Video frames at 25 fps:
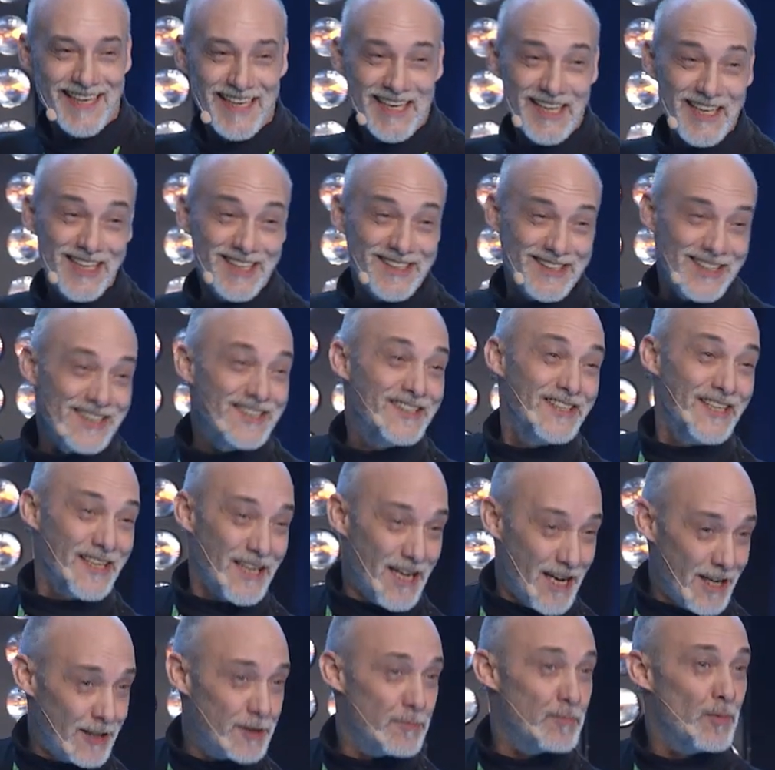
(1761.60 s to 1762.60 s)
existing
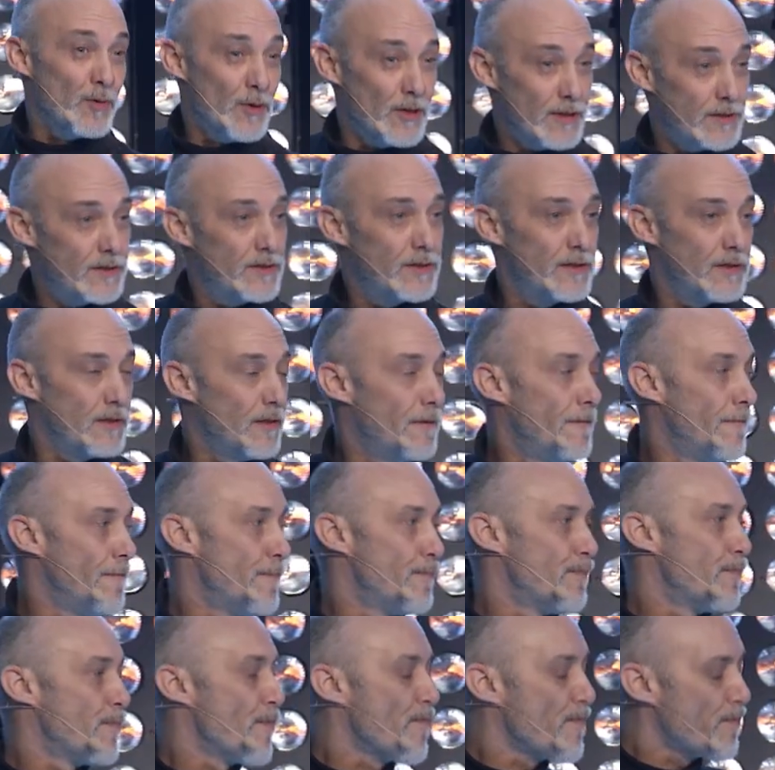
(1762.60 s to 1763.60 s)
exploits
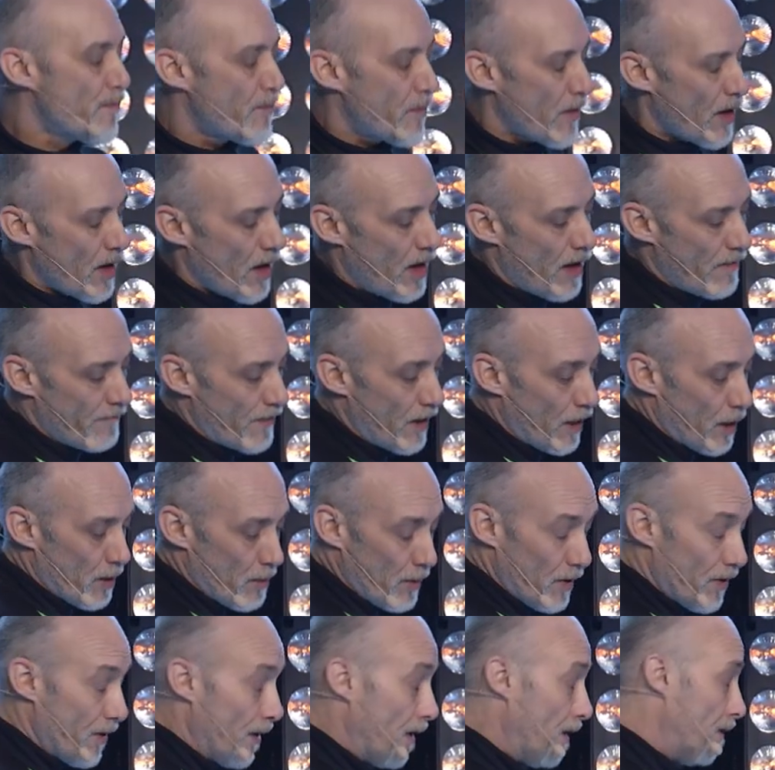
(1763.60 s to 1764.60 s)
available there,